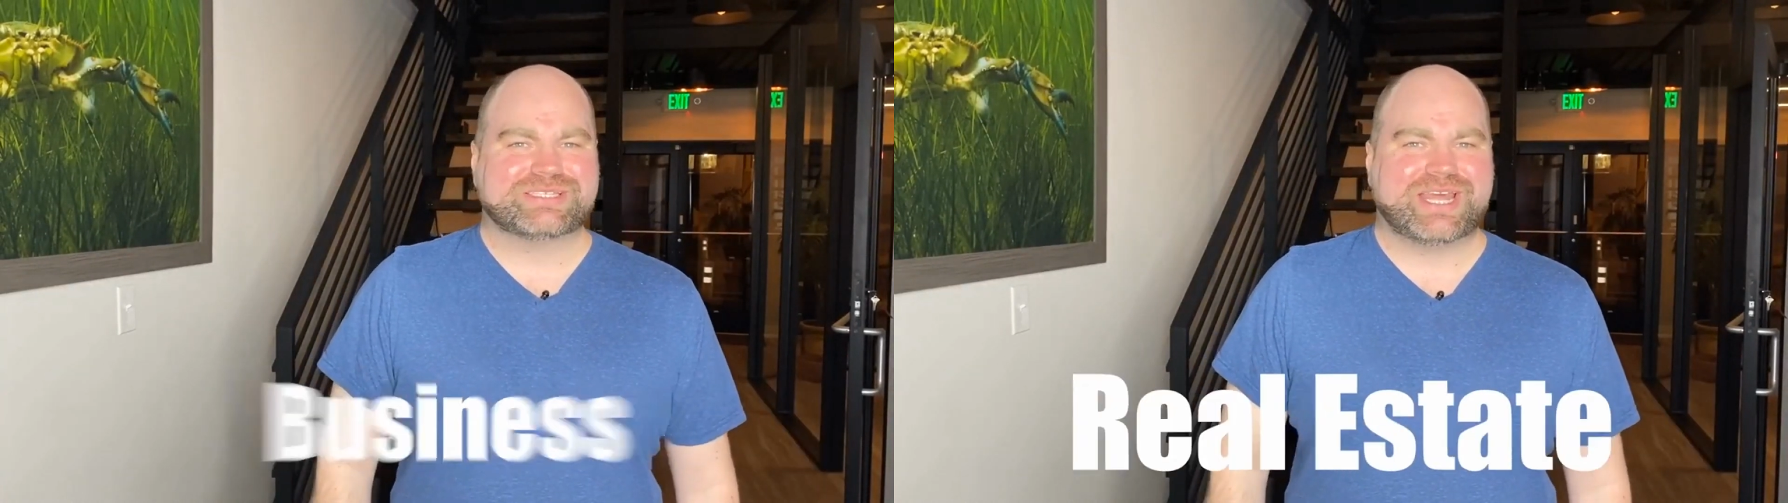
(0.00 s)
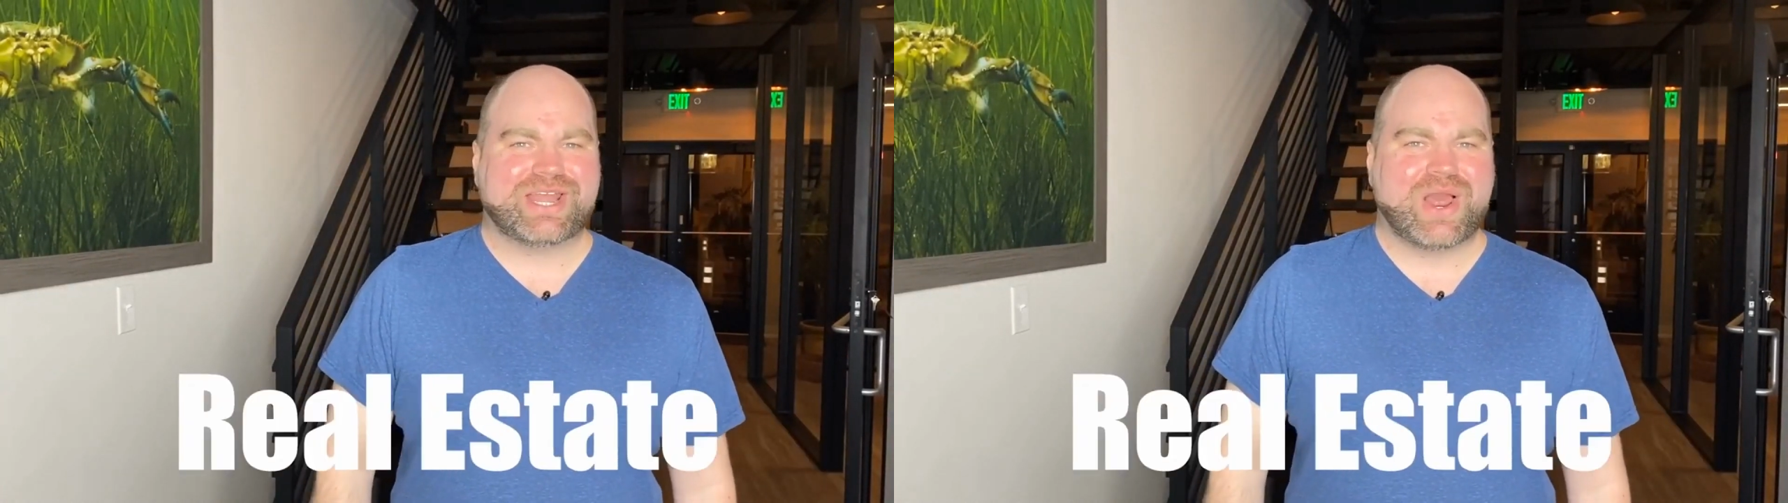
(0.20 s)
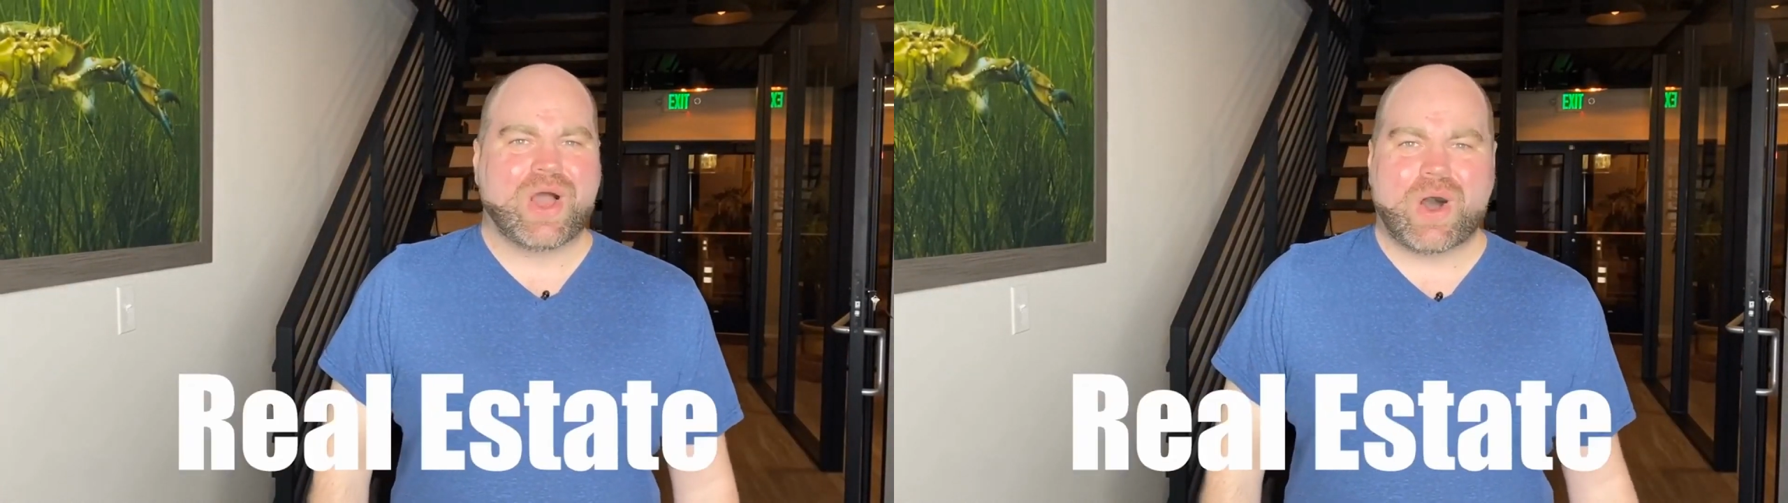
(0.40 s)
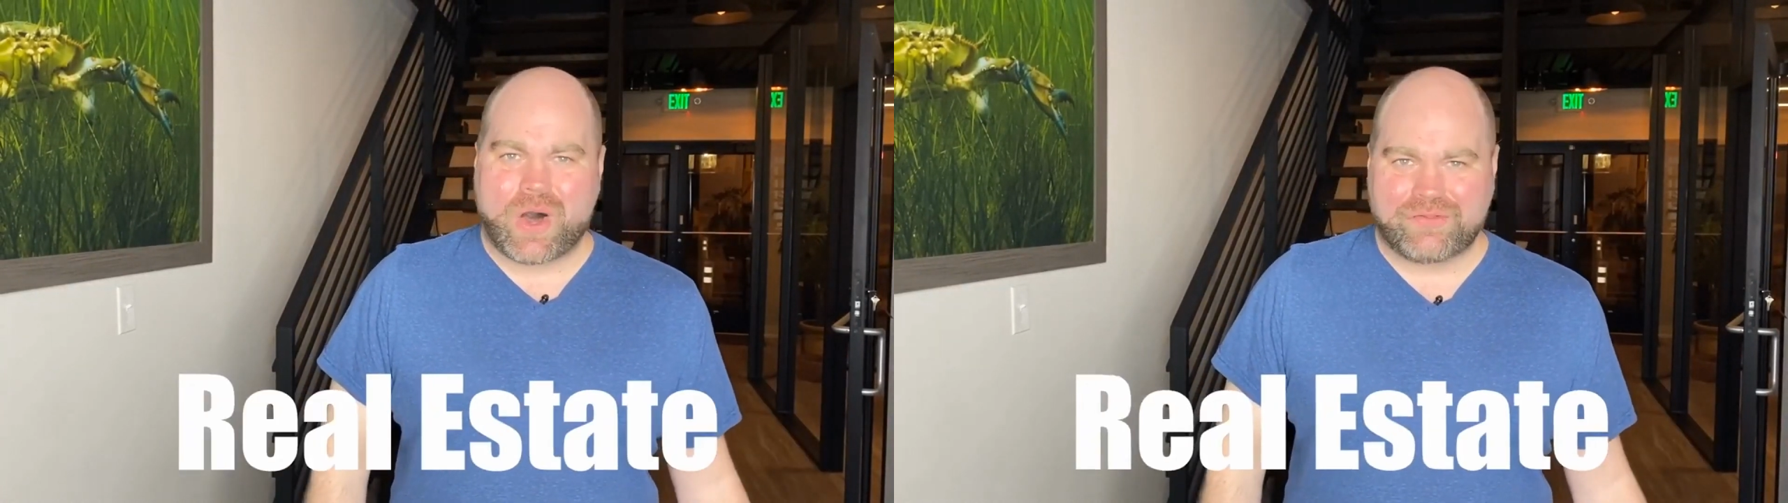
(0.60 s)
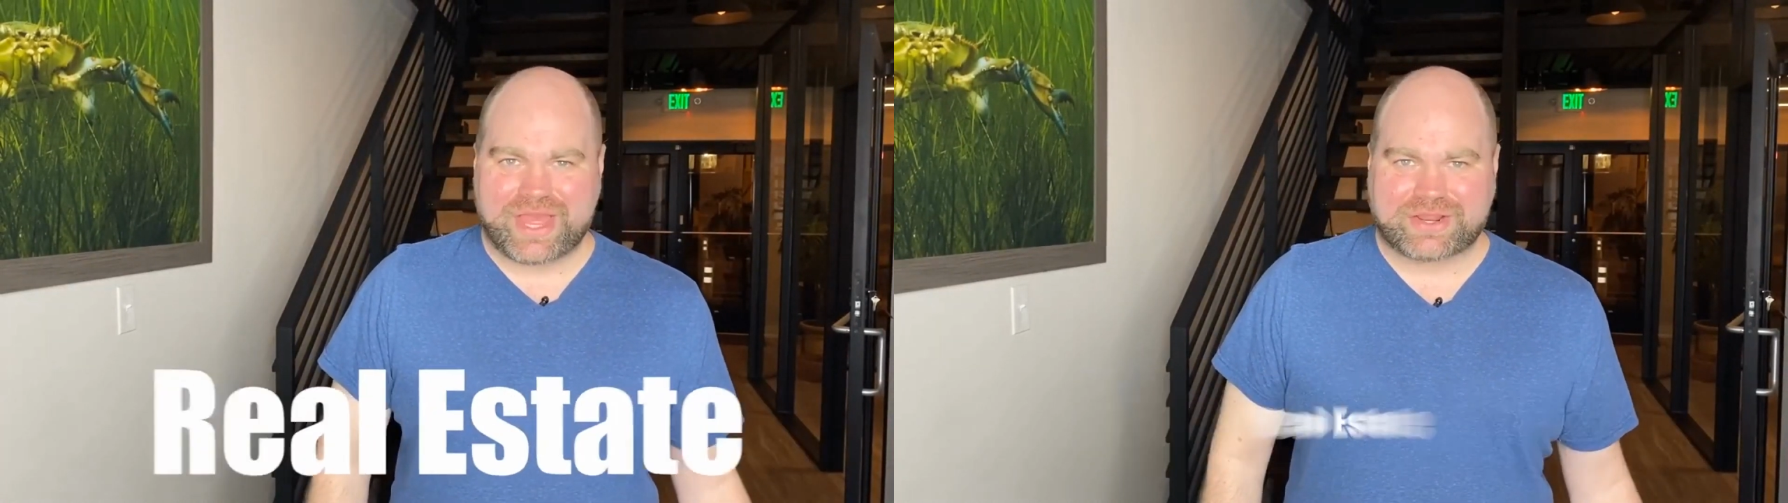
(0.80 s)
estate,
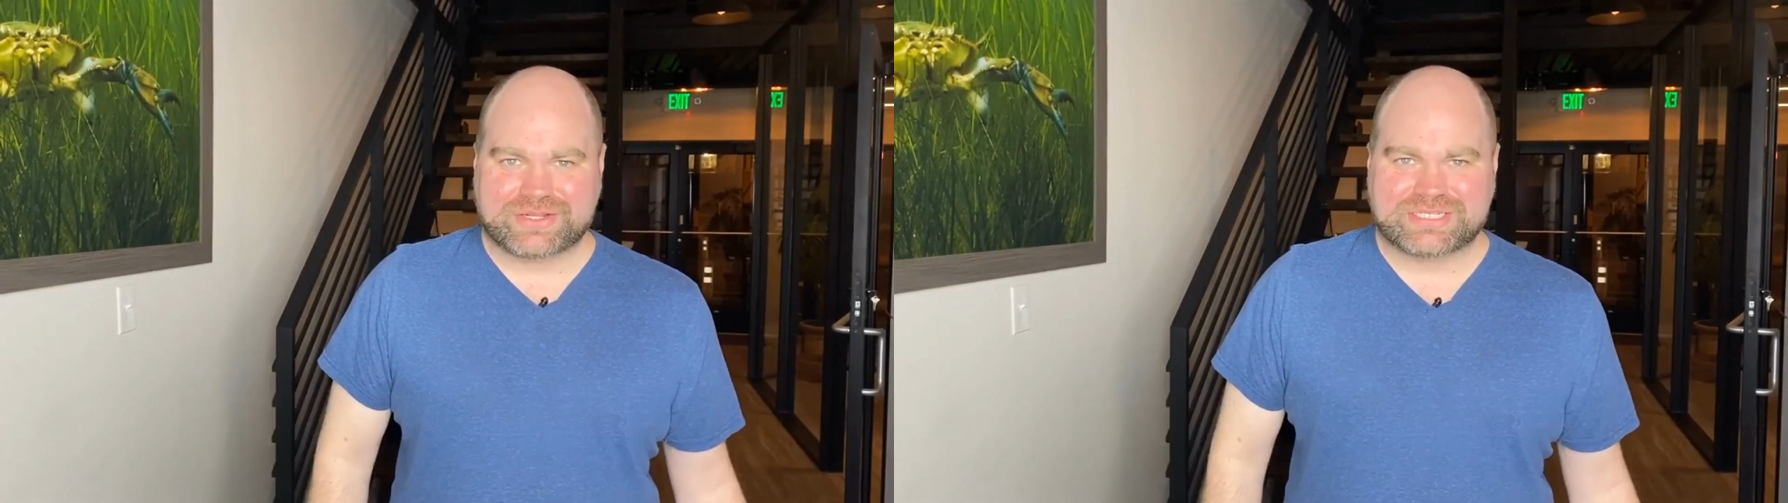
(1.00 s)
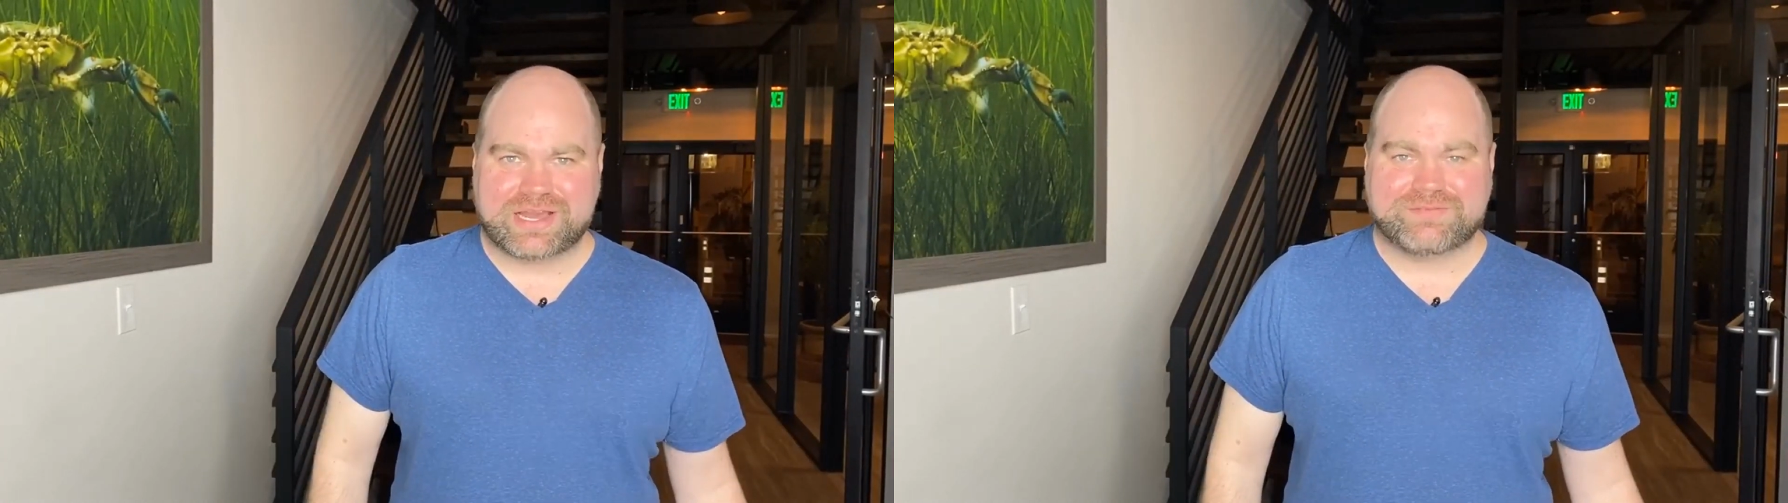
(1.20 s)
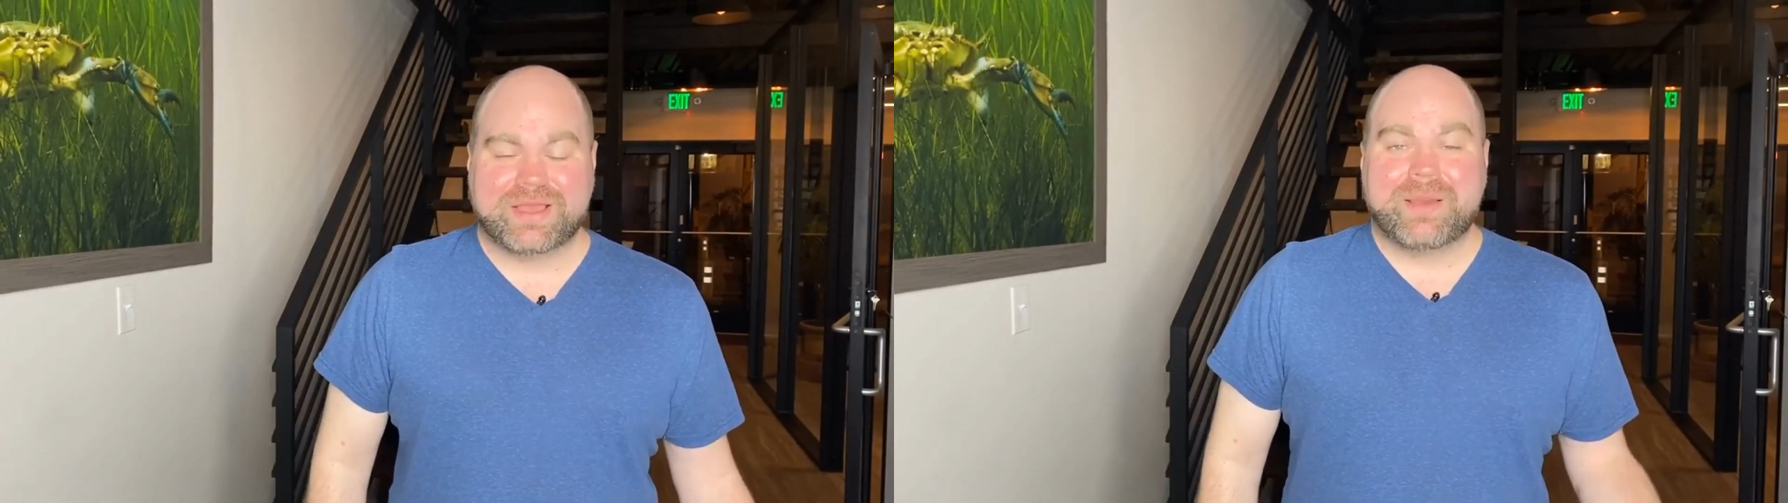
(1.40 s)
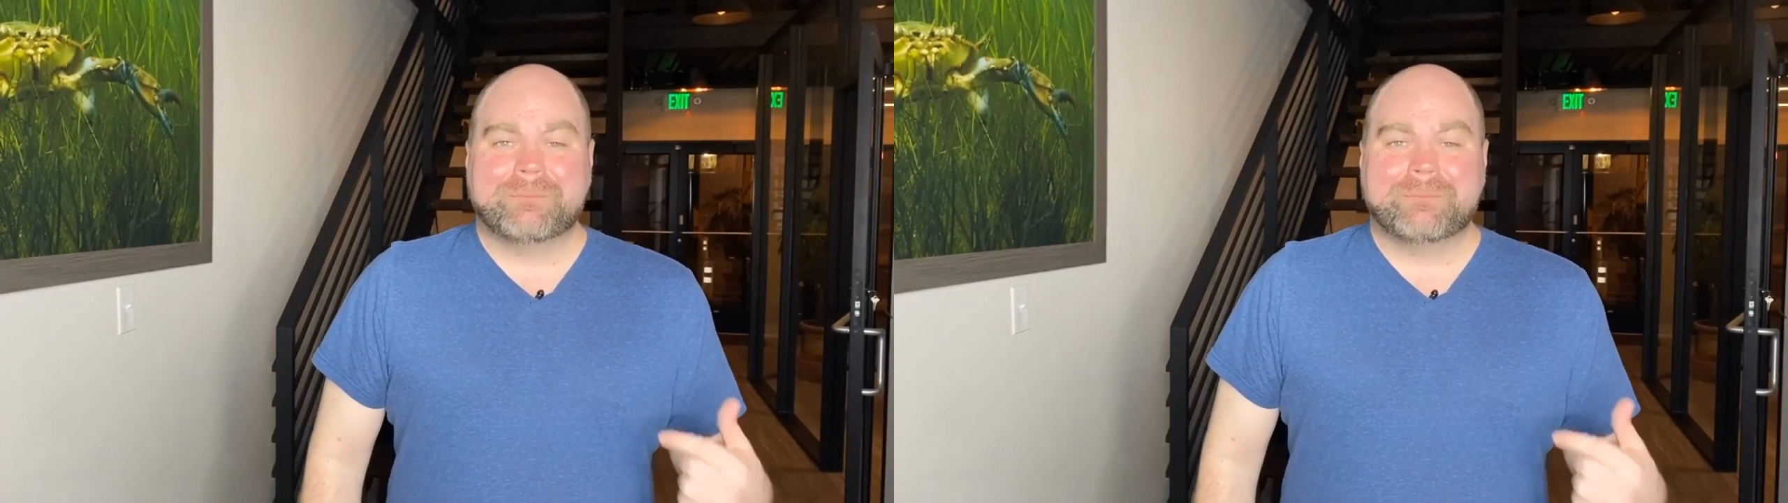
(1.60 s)
all that good stuff.